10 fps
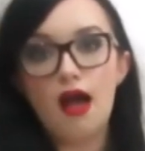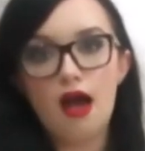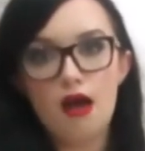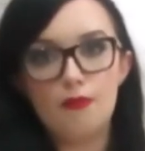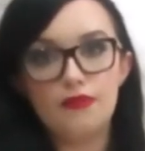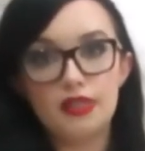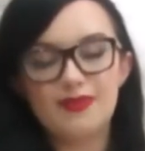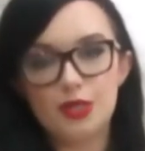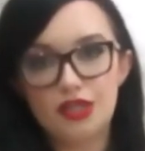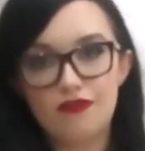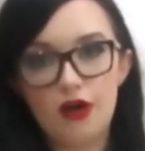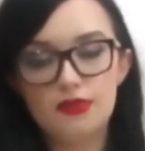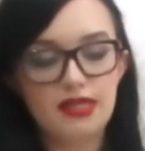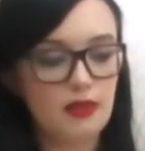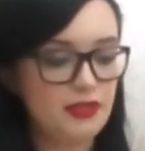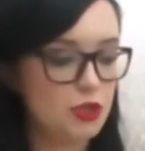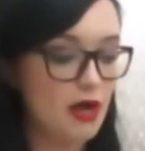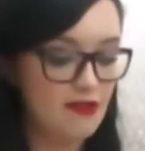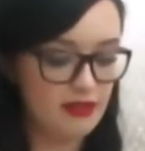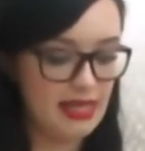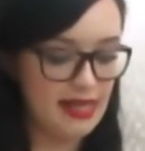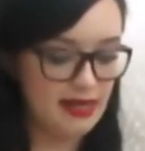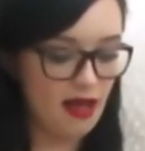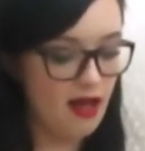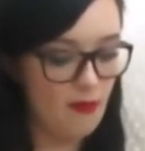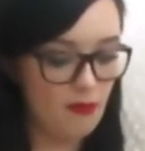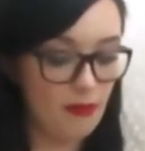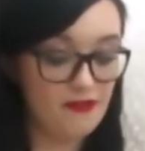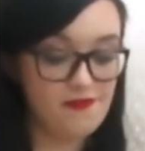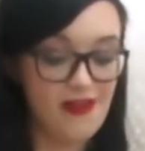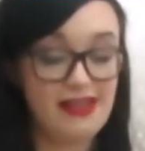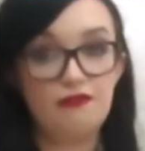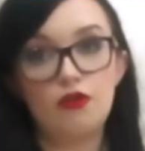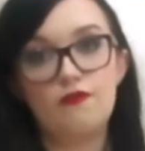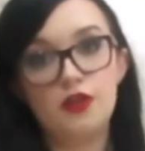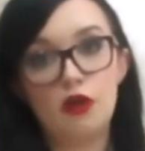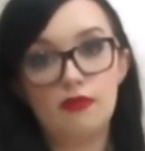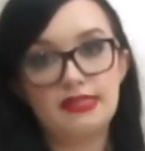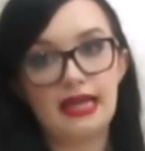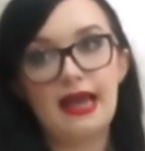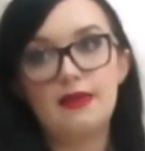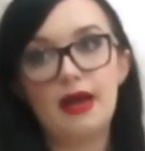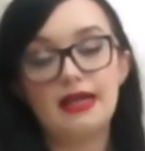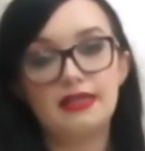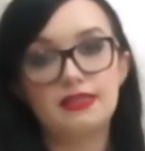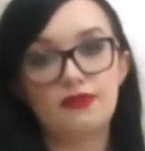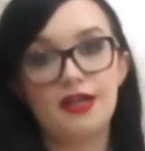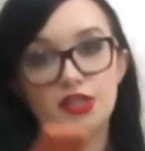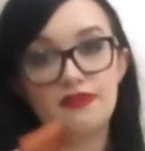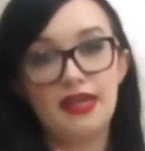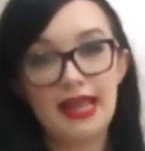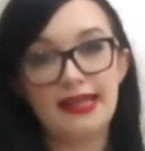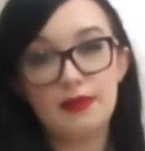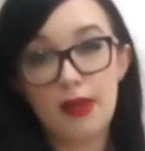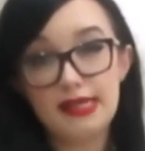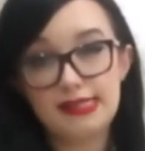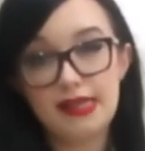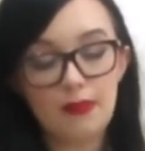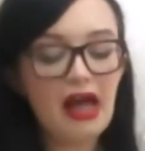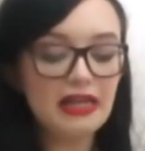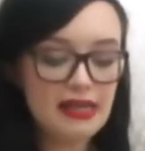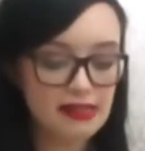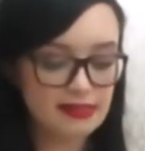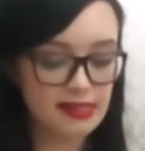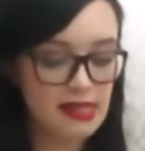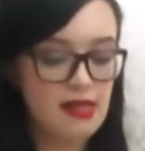especially if I was going to be travelling, my favourite of the Urban Decay palettes are actually the Naked Basic palettes.